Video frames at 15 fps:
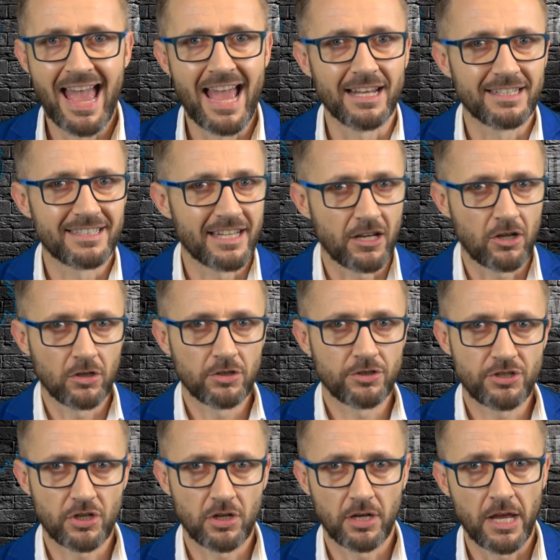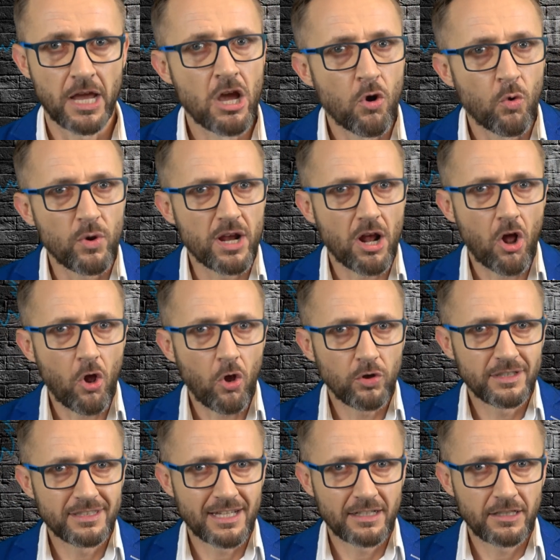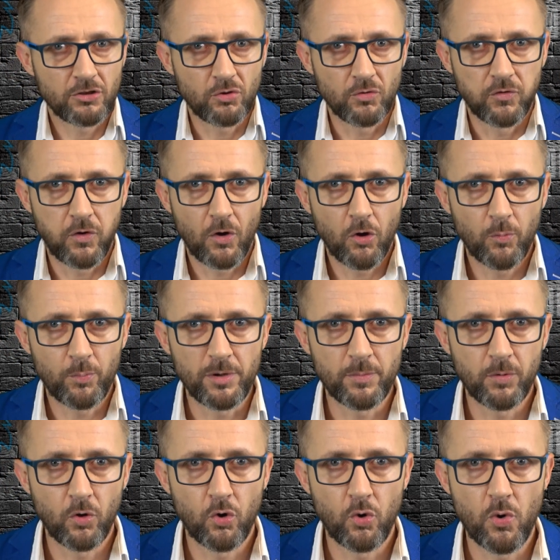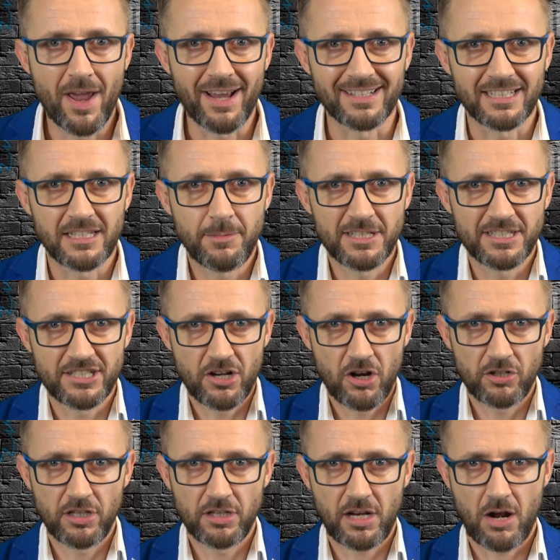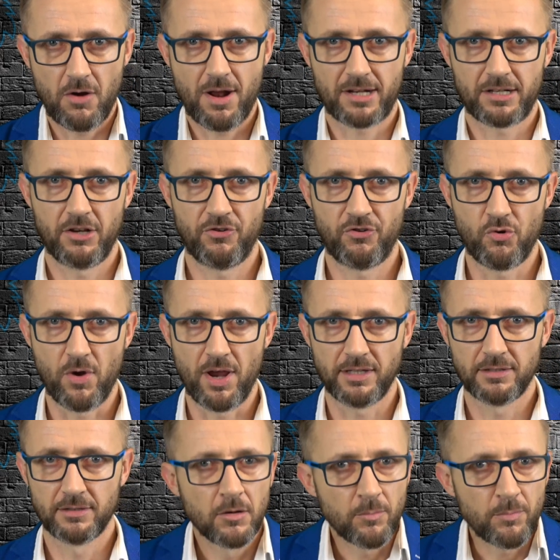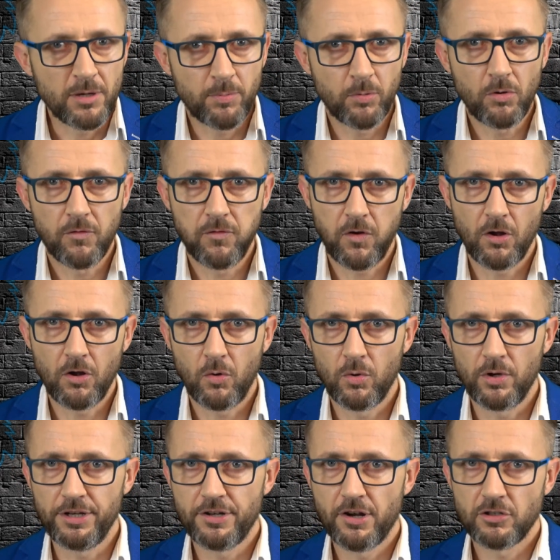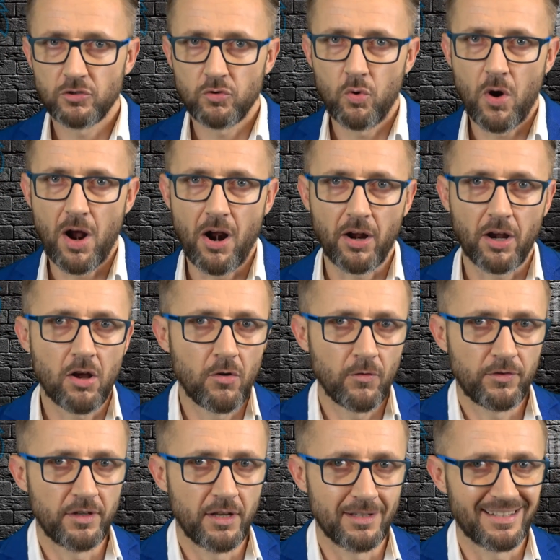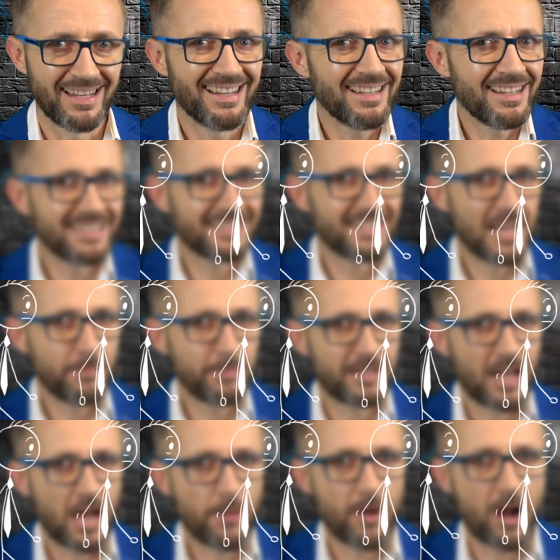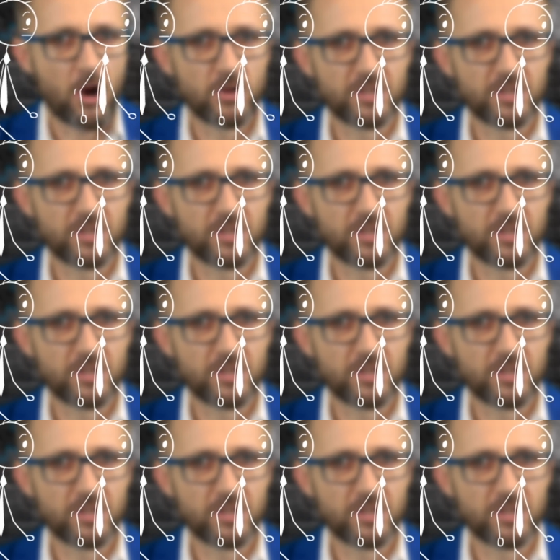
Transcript: and psychologically, we are all designed to follow people who exhibit certain character traits. People follow leaders who are confident and at the same time are